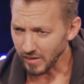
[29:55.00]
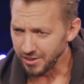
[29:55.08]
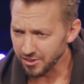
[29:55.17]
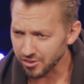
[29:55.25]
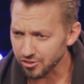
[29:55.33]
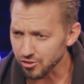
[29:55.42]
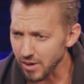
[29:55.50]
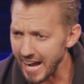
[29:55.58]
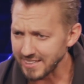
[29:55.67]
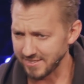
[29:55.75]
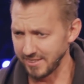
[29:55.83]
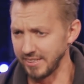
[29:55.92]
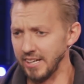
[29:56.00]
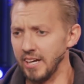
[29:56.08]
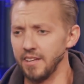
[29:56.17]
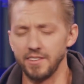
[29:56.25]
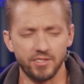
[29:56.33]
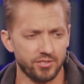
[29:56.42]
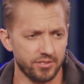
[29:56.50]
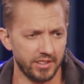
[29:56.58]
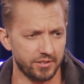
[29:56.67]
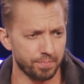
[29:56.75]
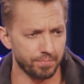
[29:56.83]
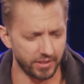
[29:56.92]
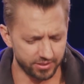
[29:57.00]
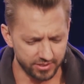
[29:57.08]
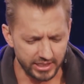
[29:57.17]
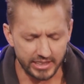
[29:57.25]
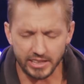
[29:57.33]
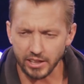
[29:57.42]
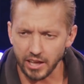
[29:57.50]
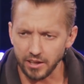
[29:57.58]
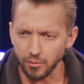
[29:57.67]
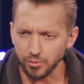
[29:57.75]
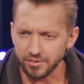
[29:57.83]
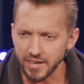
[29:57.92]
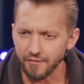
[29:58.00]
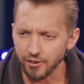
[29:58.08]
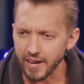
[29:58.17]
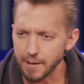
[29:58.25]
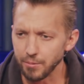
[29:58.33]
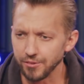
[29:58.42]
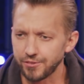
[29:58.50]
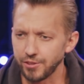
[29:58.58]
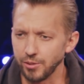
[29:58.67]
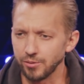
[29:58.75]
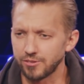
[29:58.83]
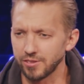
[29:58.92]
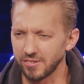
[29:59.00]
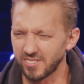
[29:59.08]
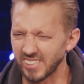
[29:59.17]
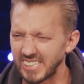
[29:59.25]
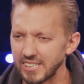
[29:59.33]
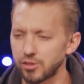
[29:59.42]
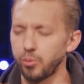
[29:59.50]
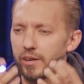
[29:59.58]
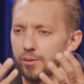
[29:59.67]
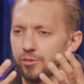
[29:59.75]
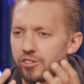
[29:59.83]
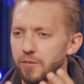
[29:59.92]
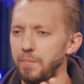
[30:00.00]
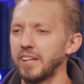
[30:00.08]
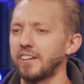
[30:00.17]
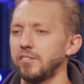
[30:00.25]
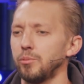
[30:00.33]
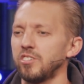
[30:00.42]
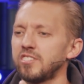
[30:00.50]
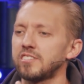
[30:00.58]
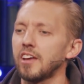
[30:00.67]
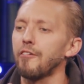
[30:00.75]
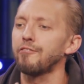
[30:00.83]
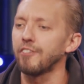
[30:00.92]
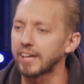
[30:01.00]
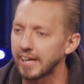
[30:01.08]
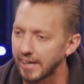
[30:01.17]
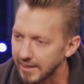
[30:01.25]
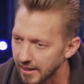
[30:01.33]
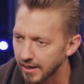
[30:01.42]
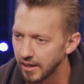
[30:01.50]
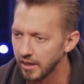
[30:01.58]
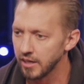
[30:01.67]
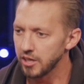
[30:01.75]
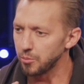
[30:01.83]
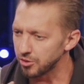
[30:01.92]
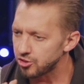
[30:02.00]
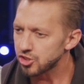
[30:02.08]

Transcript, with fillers: distracted this this this seed and, and, it was never able to to to get to what it should have been because it was suffocated it was